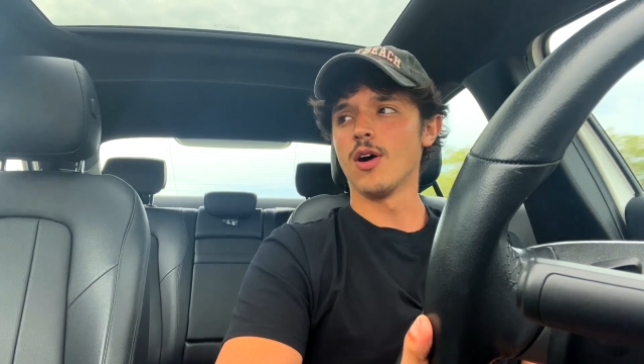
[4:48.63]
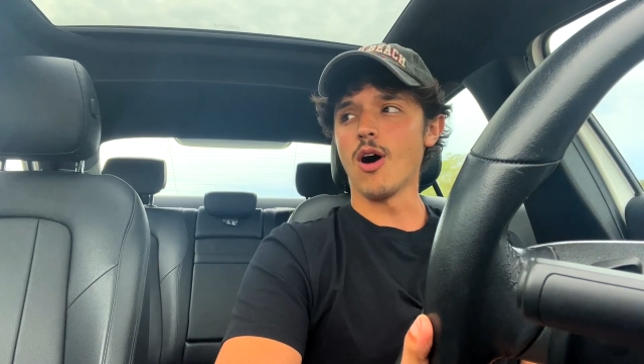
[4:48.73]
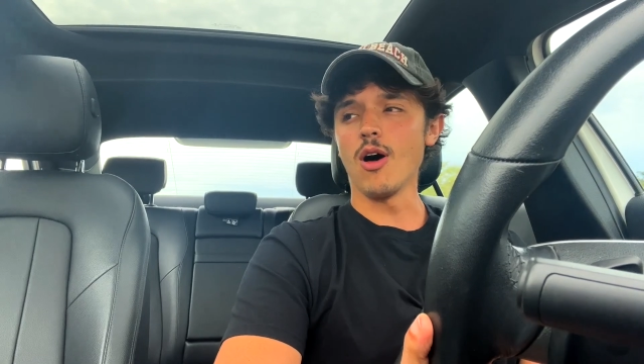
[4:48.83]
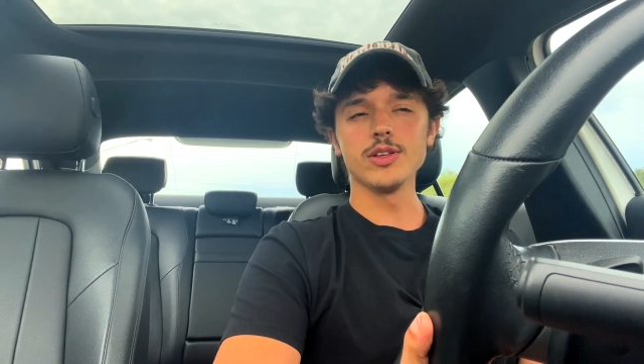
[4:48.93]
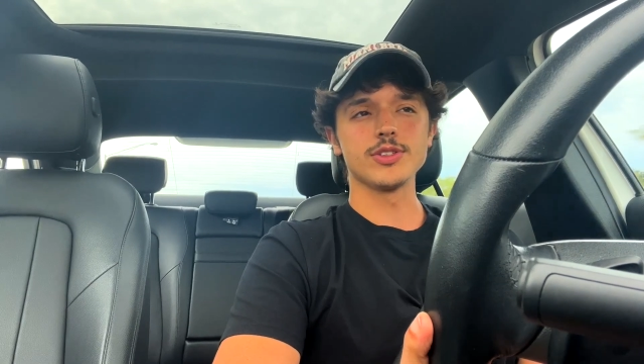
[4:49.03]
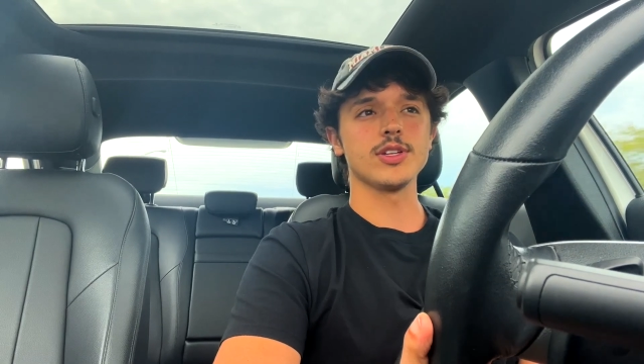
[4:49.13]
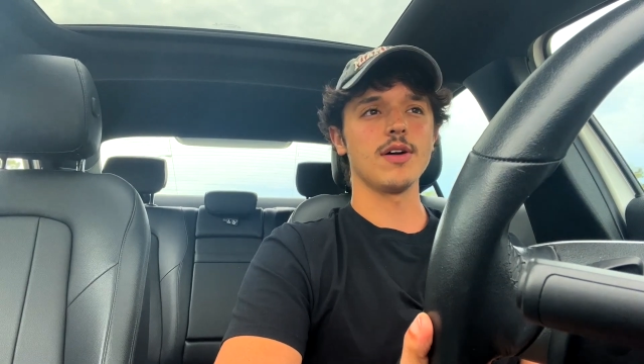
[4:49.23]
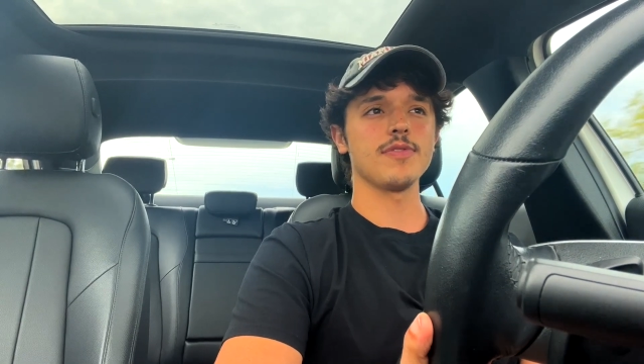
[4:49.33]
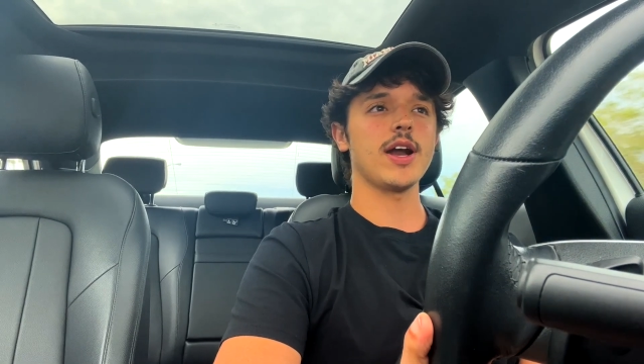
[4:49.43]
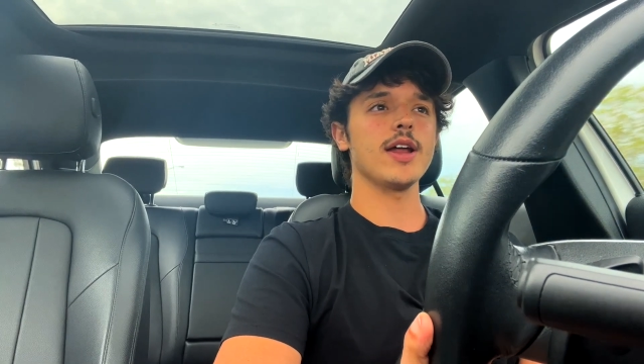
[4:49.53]
all this
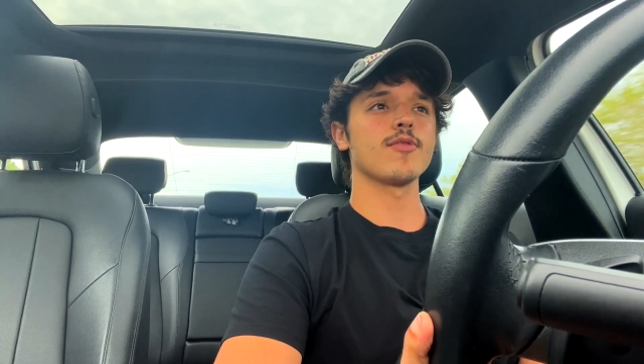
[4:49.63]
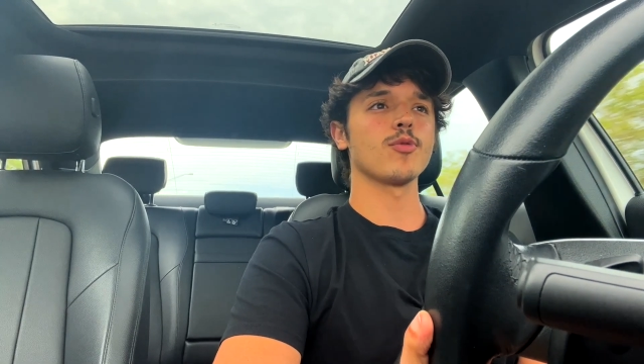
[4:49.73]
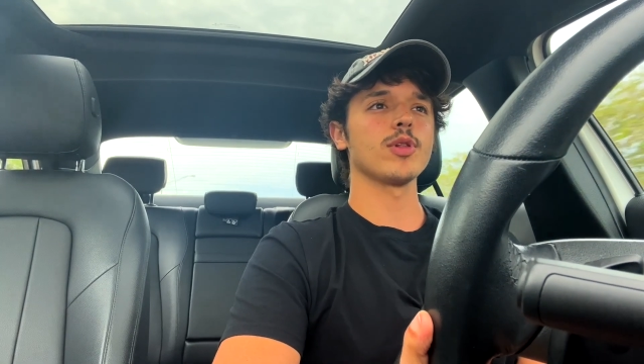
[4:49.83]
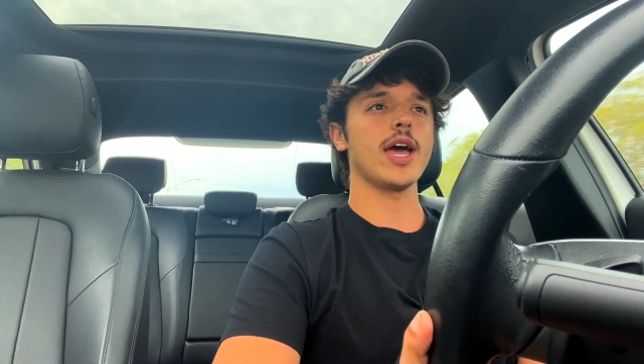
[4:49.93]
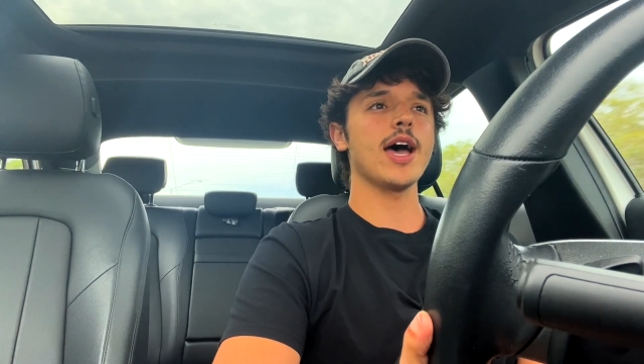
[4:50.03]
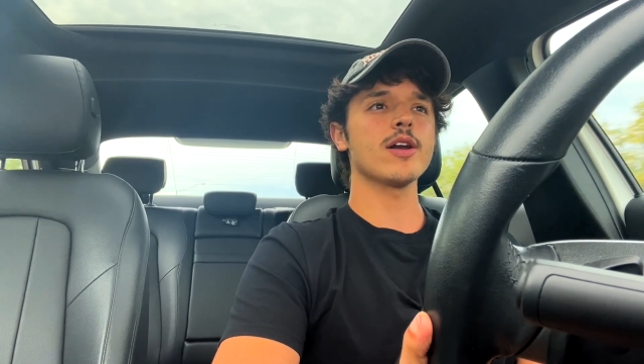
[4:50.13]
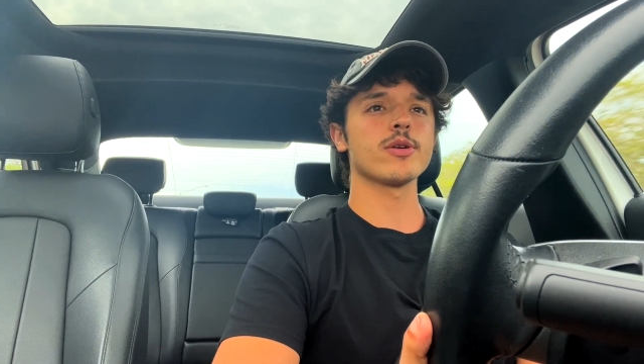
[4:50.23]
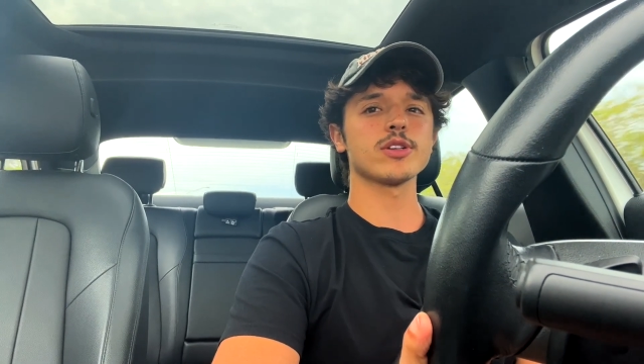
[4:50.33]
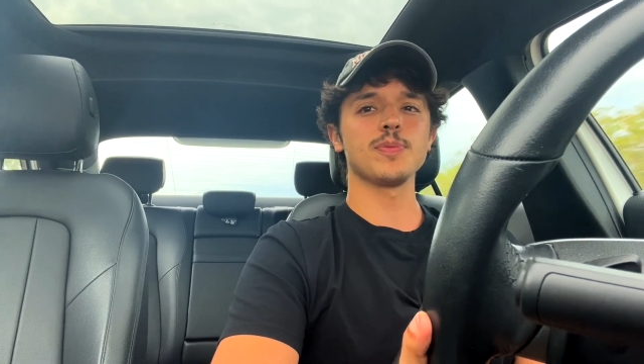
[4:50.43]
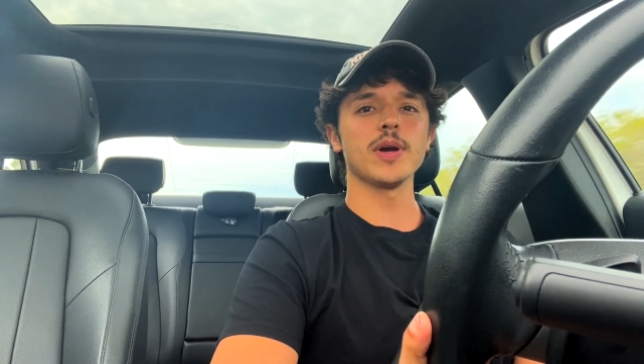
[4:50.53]
stuff that I never really had or
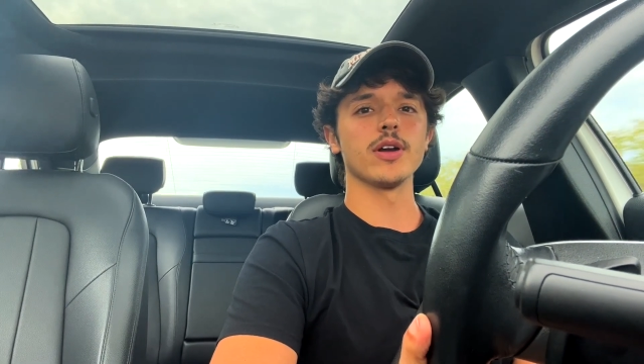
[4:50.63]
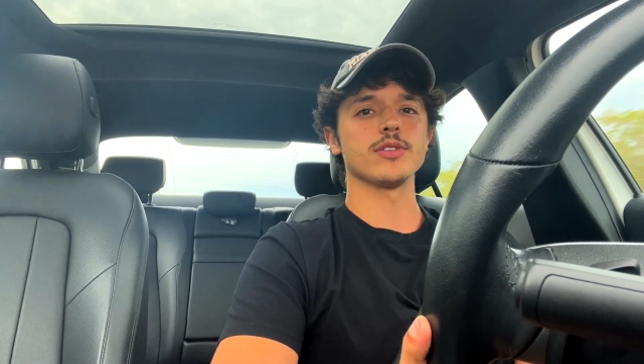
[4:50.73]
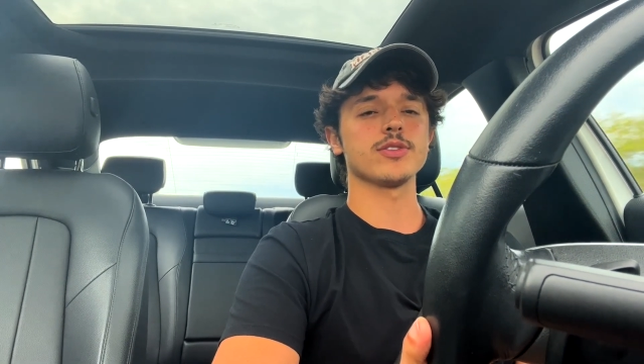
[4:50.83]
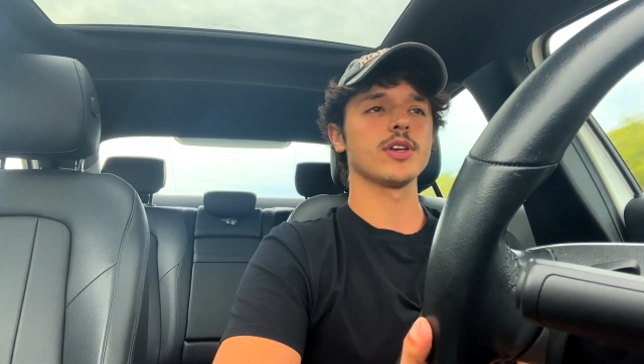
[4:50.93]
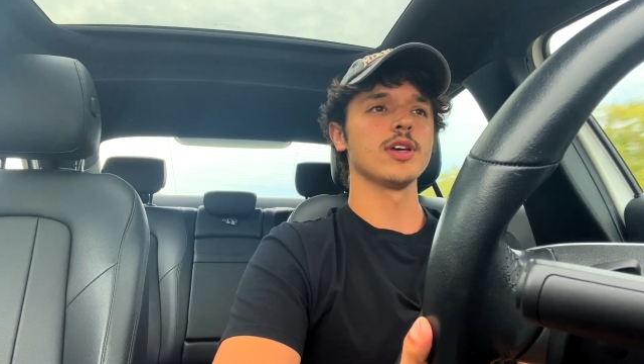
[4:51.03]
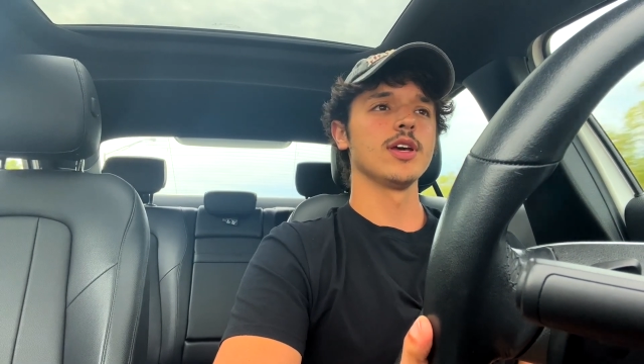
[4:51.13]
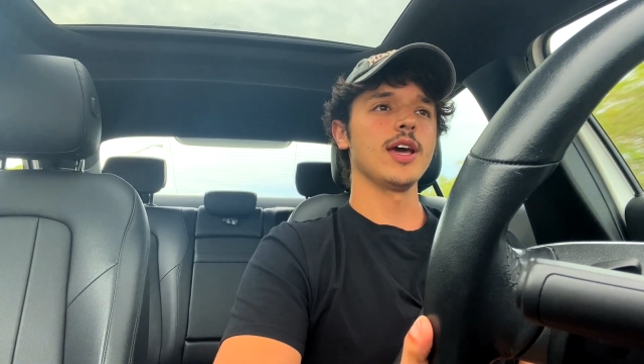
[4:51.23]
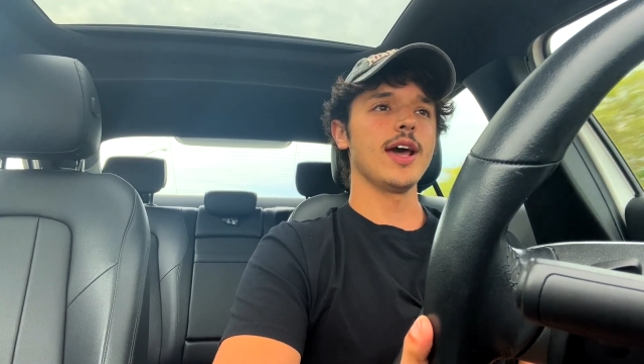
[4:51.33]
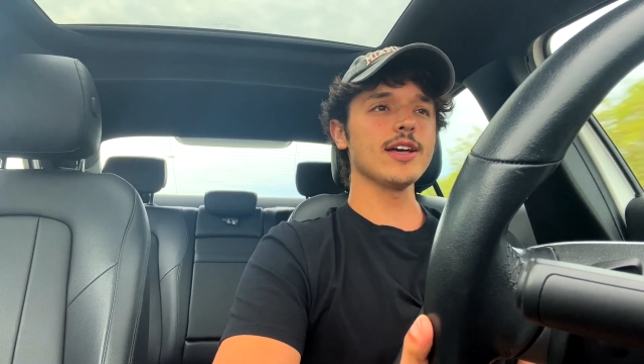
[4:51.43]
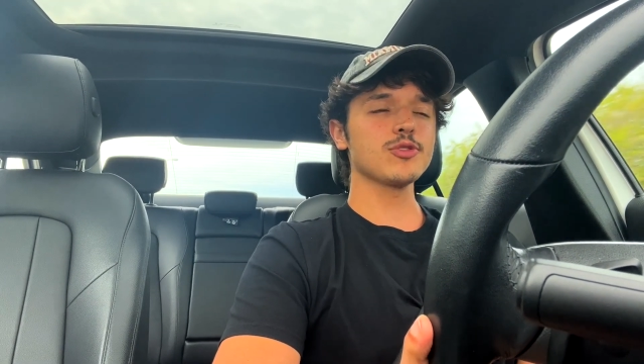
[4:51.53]
experienced.
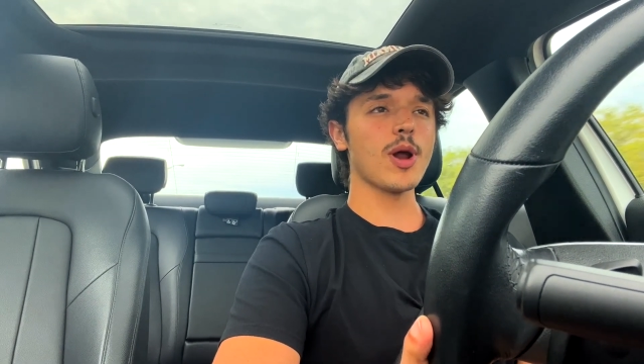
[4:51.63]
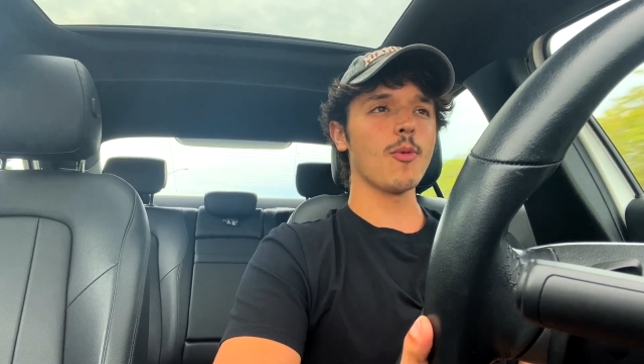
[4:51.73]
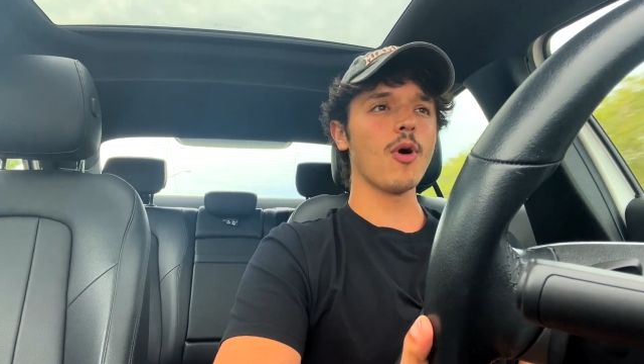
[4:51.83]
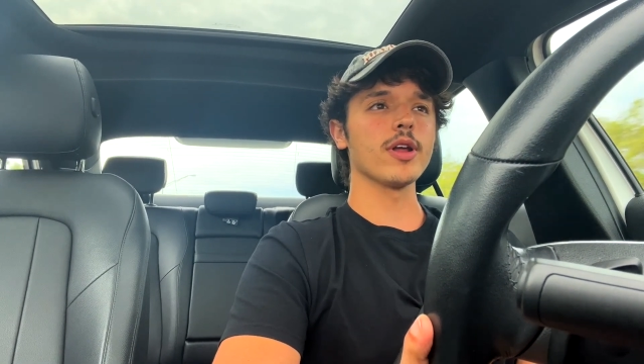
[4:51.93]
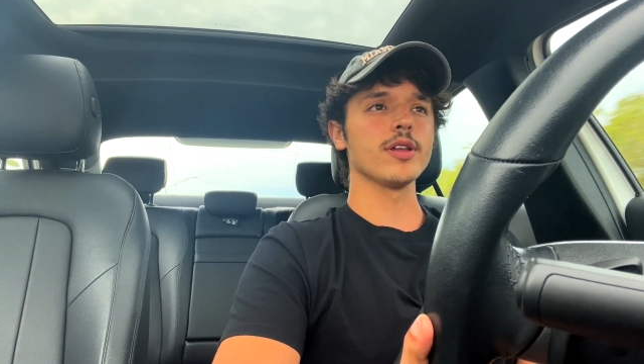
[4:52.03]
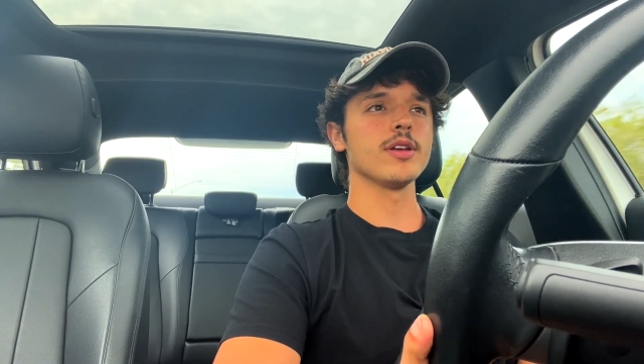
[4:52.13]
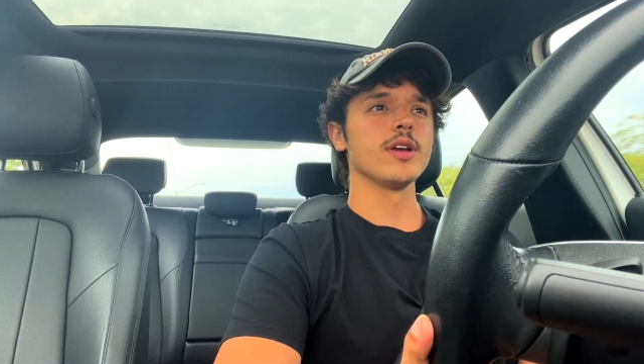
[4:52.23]
And that's what I wanted.